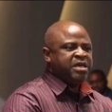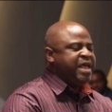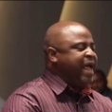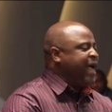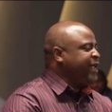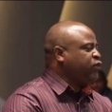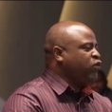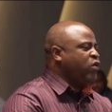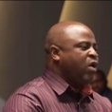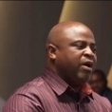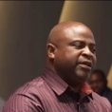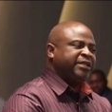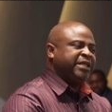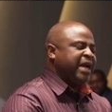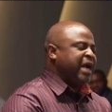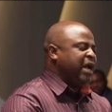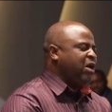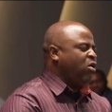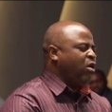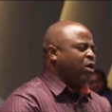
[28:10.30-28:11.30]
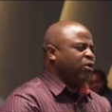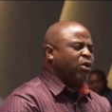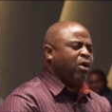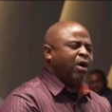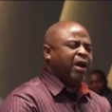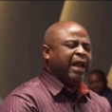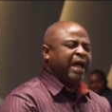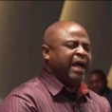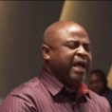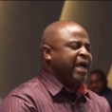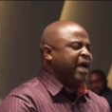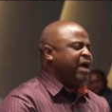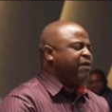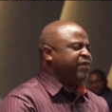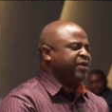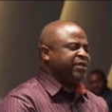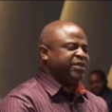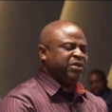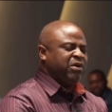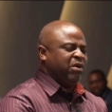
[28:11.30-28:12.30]
Yet we all say that, Lord, all I
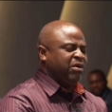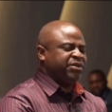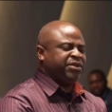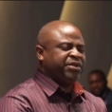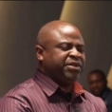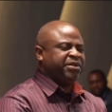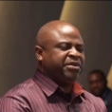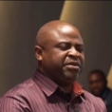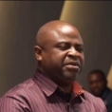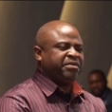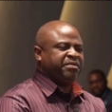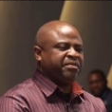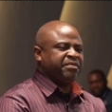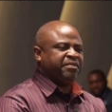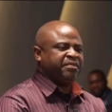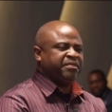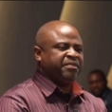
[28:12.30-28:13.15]
have is yours.